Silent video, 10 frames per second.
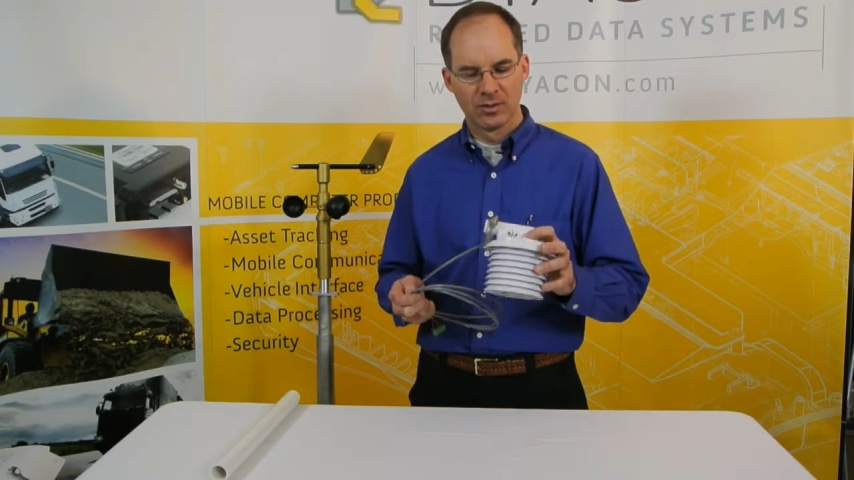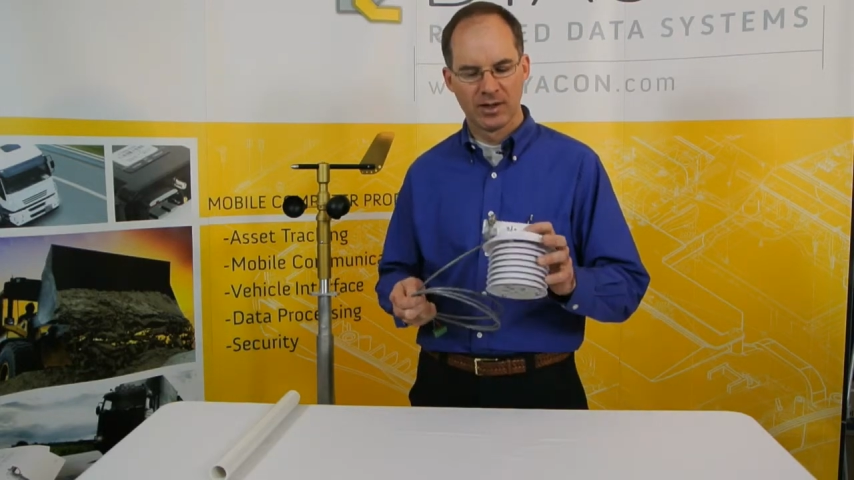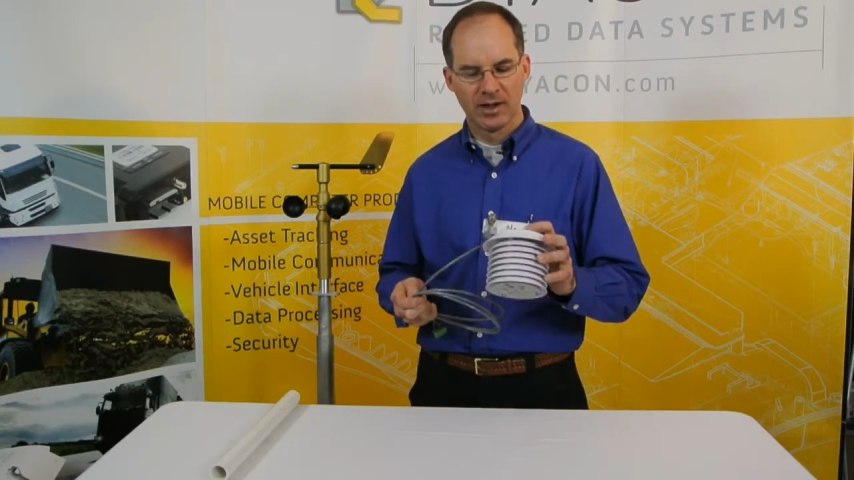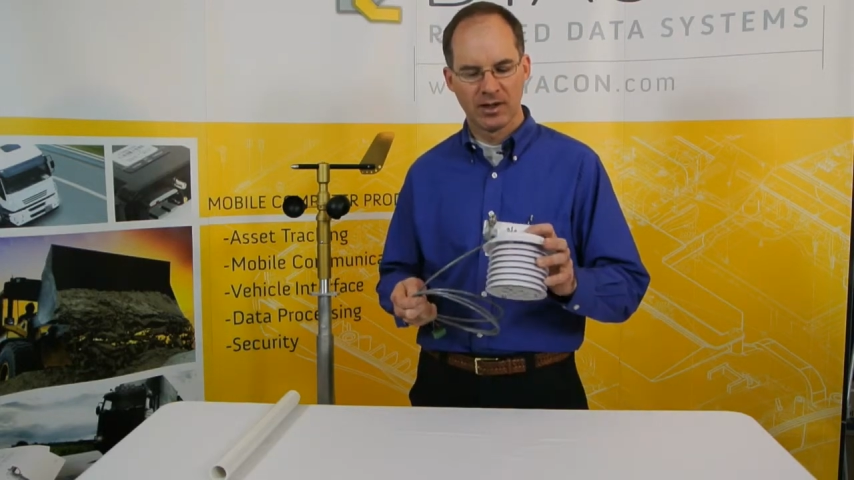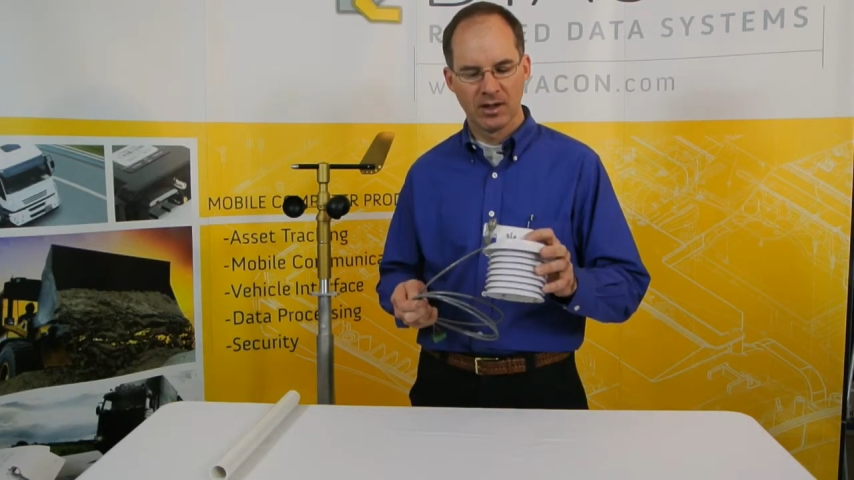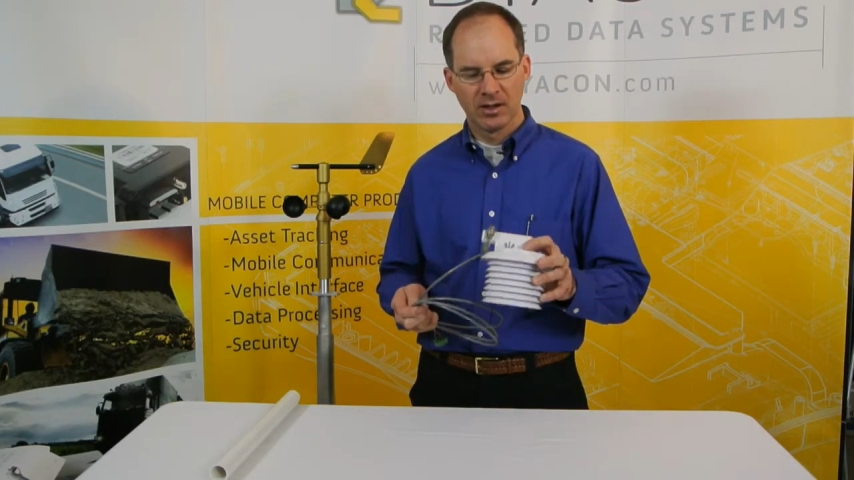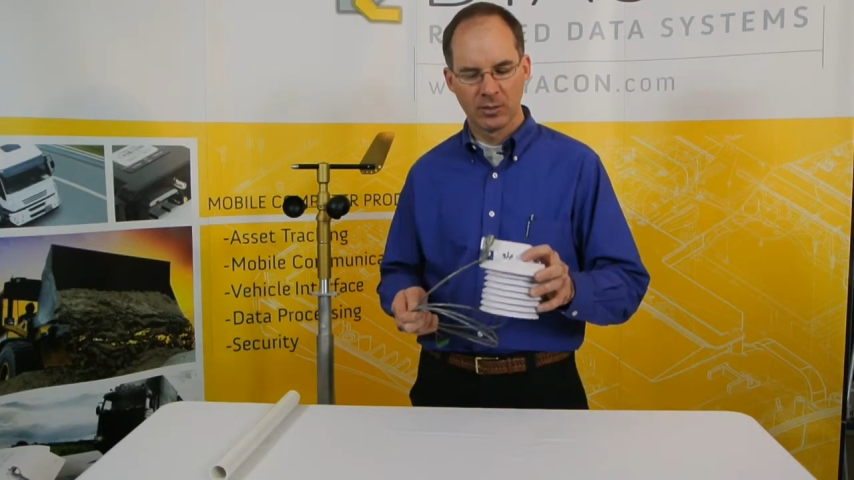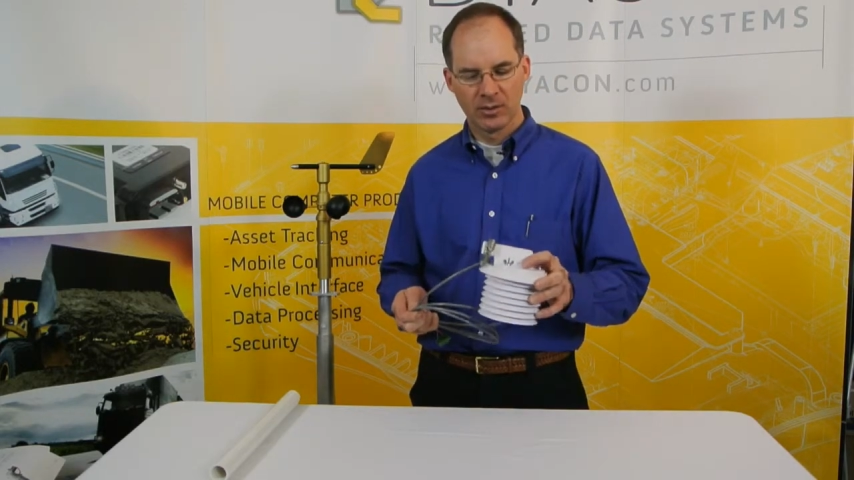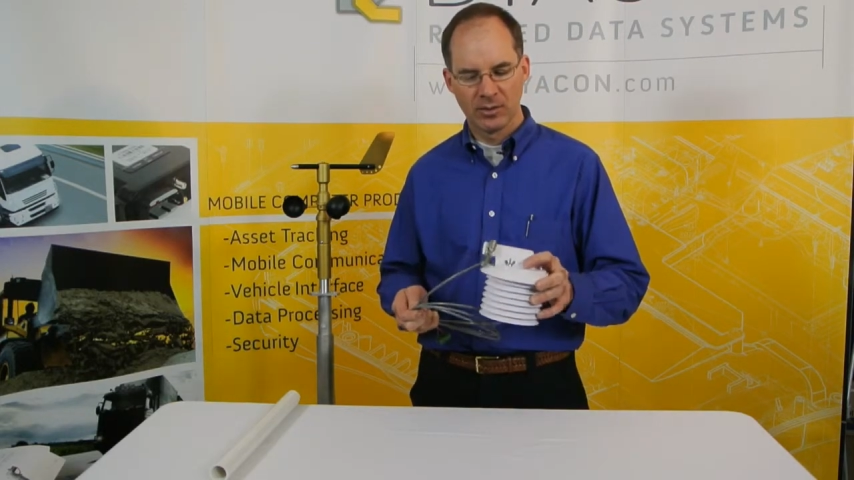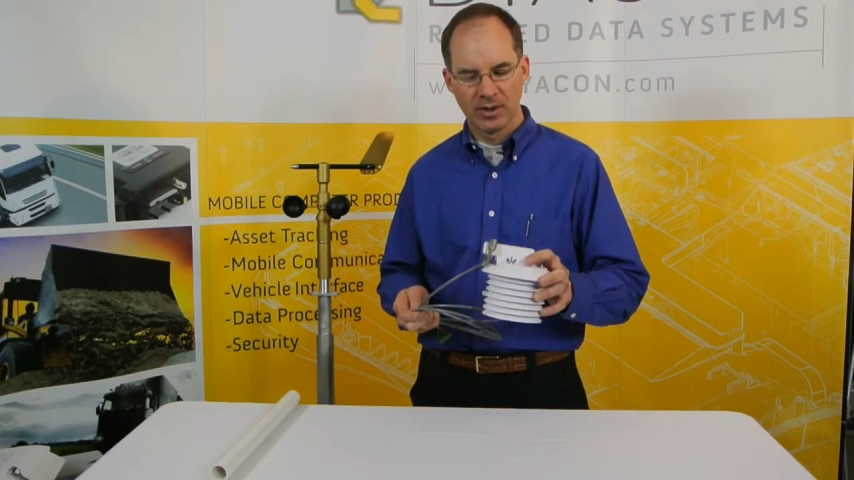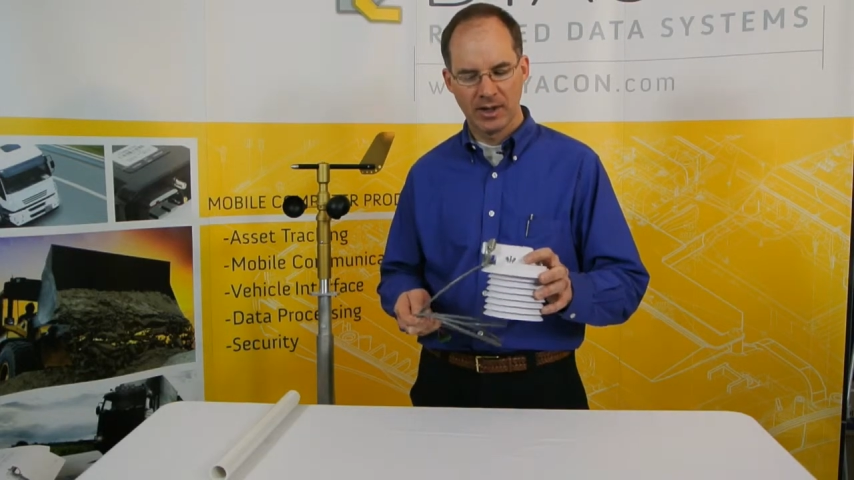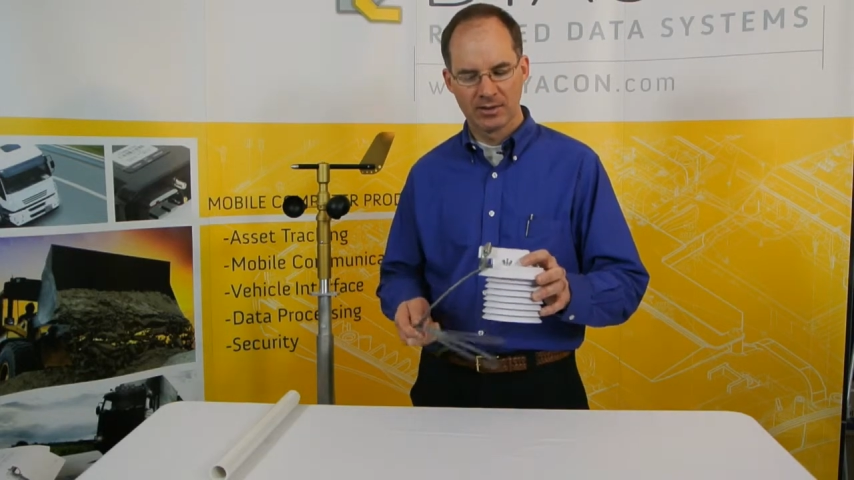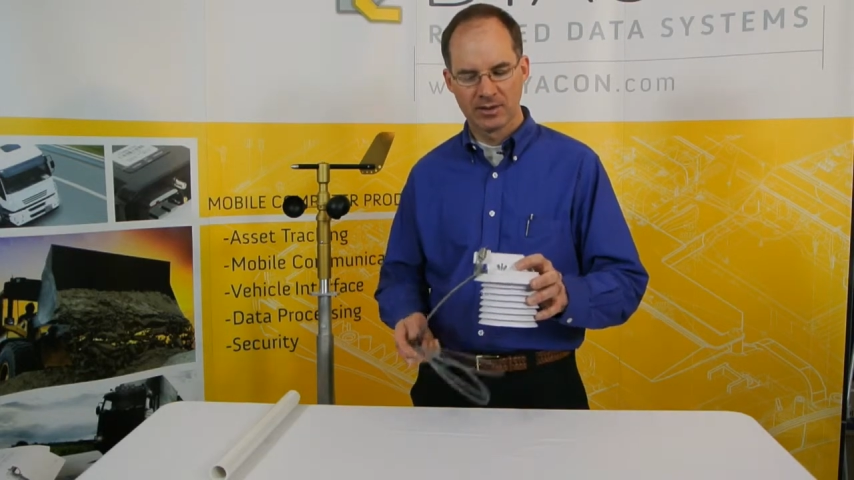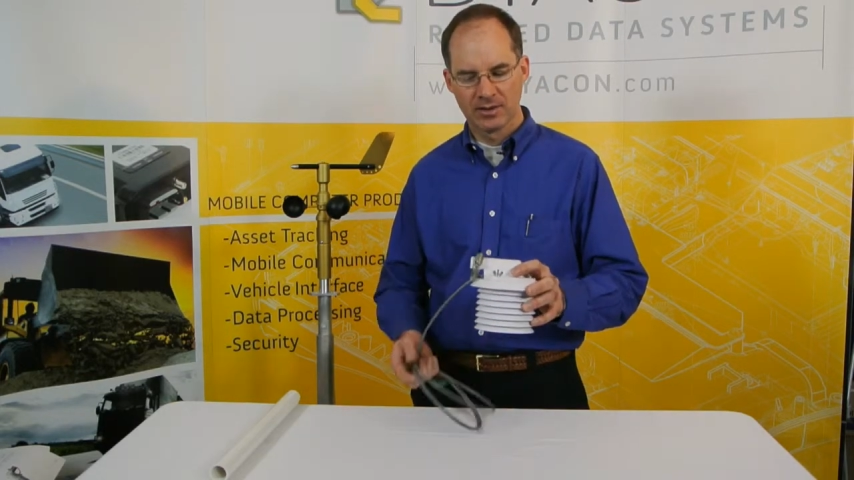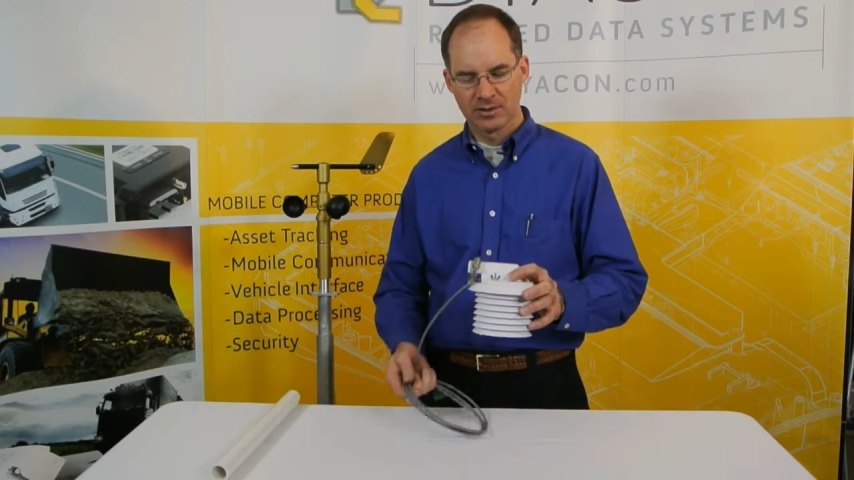Dyacon air
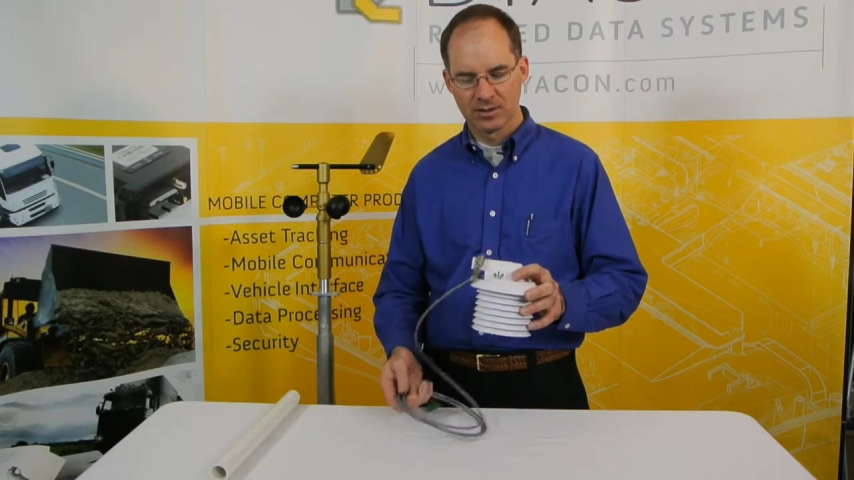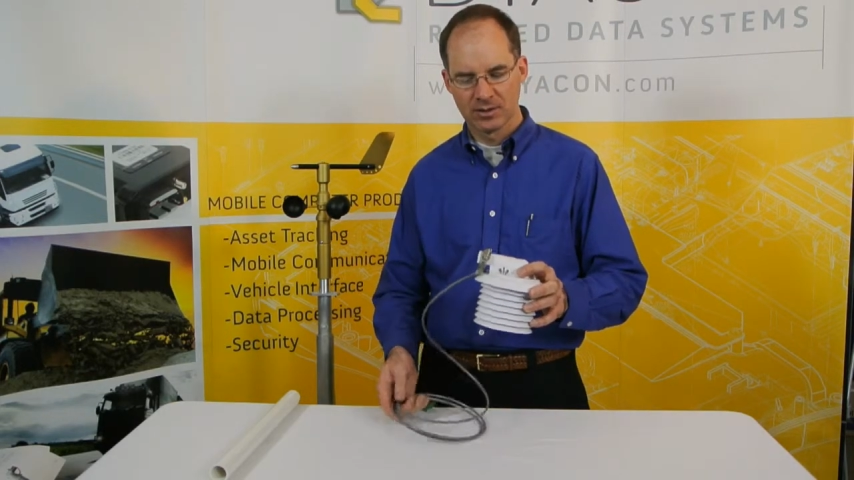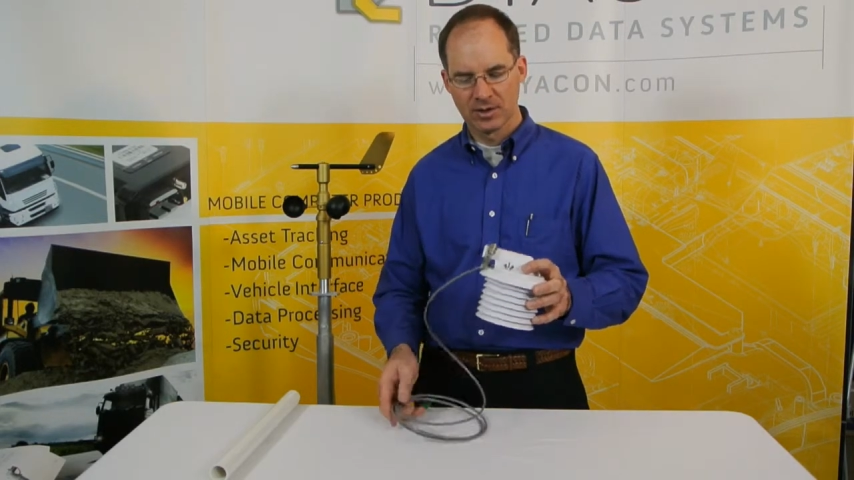sensor,